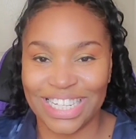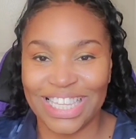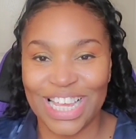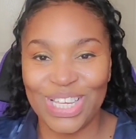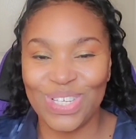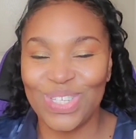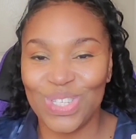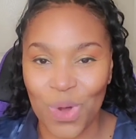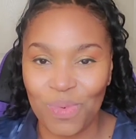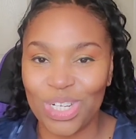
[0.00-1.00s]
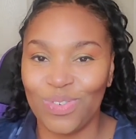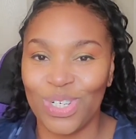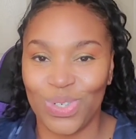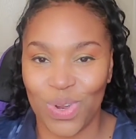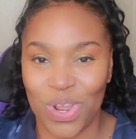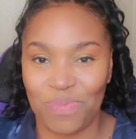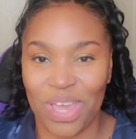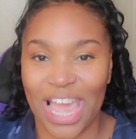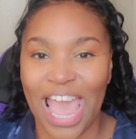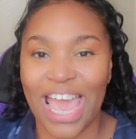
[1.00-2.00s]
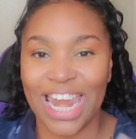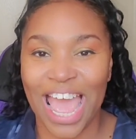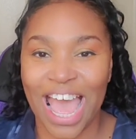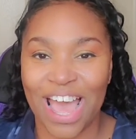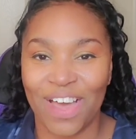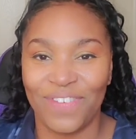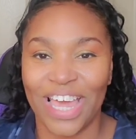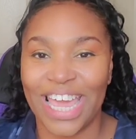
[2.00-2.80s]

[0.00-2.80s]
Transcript: Thank you so much for joining me and have